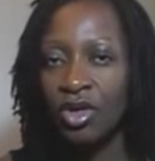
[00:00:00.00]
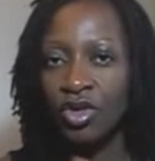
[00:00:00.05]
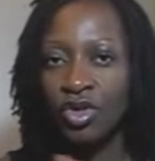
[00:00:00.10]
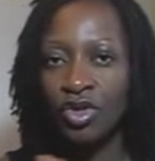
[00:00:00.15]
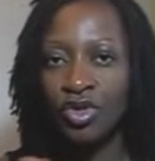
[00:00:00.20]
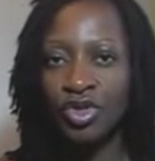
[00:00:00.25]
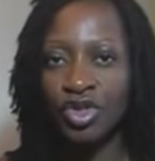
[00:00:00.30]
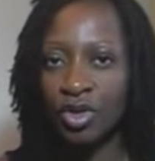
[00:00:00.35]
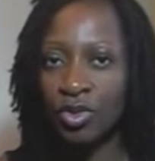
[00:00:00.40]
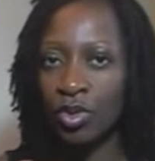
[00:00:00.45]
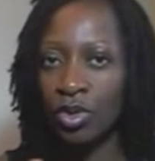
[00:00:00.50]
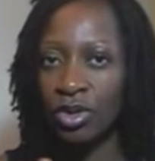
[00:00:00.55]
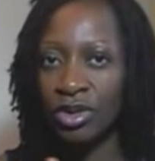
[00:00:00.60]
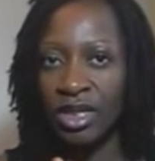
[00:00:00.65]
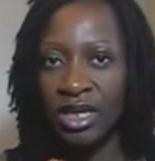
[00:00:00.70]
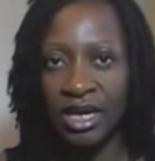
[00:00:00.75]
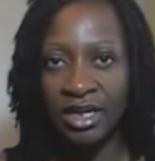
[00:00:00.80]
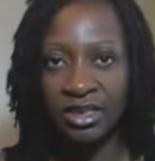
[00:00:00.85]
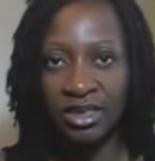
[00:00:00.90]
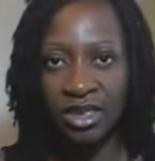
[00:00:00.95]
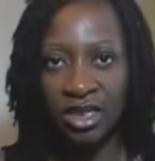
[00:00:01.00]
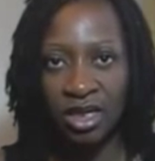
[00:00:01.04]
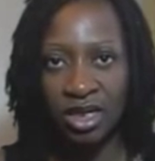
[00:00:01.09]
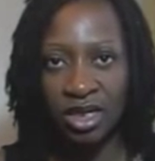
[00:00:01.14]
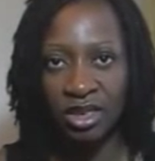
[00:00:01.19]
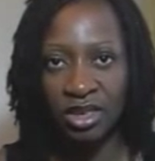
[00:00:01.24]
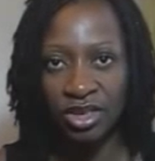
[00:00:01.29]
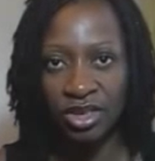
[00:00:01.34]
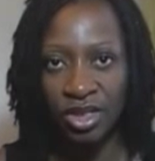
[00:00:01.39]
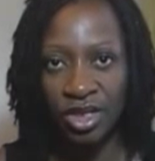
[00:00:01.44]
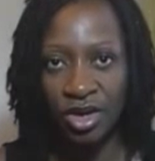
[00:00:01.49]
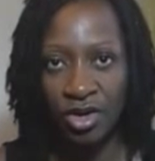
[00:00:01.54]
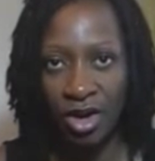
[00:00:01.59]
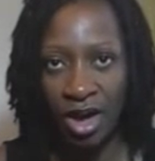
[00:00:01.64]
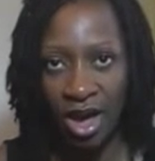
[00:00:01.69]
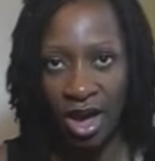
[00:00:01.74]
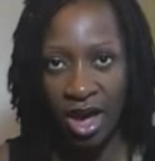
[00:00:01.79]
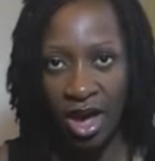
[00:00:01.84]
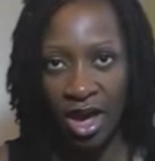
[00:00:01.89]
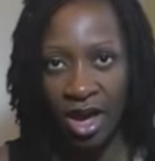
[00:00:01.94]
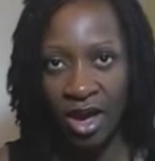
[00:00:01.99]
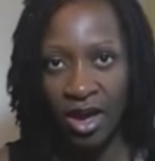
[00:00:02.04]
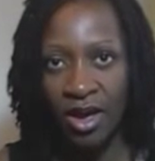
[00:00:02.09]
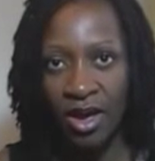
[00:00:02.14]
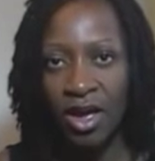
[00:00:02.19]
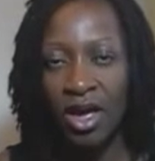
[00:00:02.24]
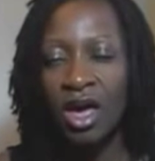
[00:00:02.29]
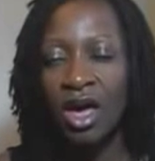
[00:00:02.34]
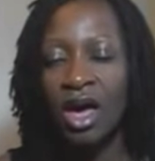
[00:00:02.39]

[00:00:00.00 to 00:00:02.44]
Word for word: You don't want the egg to cook into your hair.